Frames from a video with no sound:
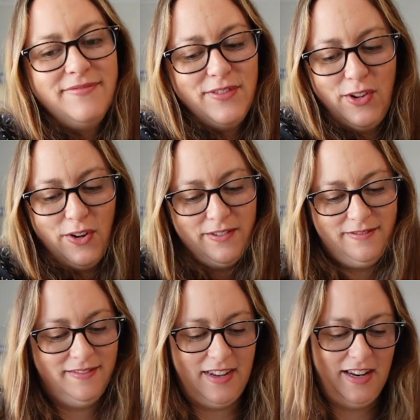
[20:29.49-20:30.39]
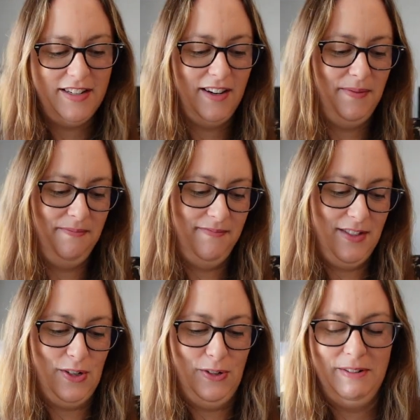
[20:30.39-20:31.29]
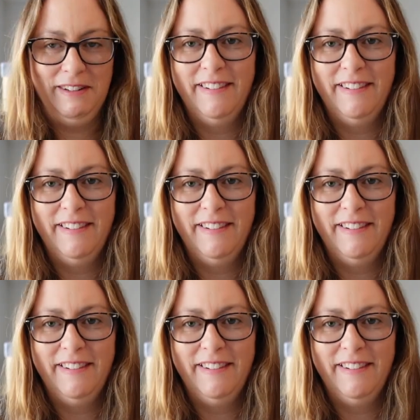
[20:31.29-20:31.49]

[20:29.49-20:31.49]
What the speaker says: not anytime soon.